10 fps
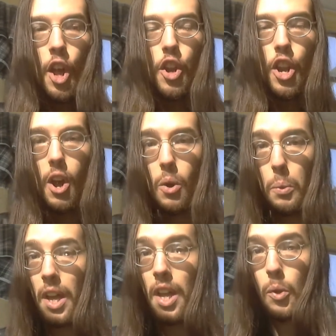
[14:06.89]

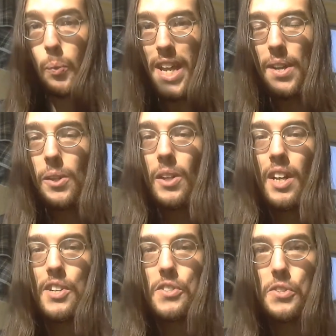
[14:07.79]
No,
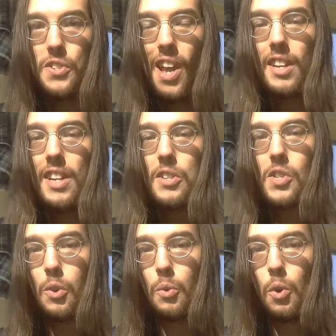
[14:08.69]
real
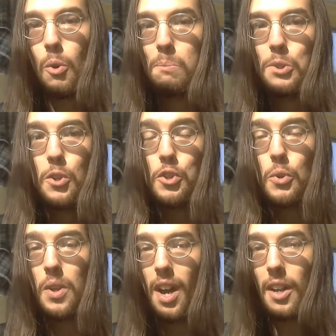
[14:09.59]
Satanist groups
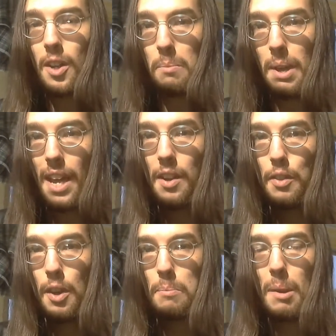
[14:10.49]
do not command
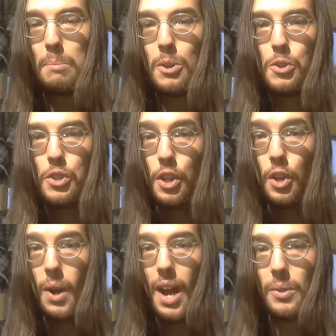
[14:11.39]
their members to
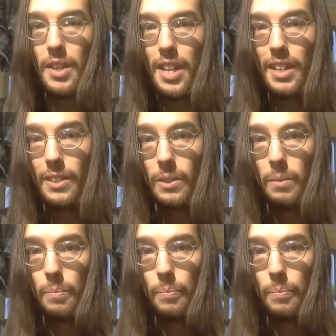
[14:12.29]
go out and kill.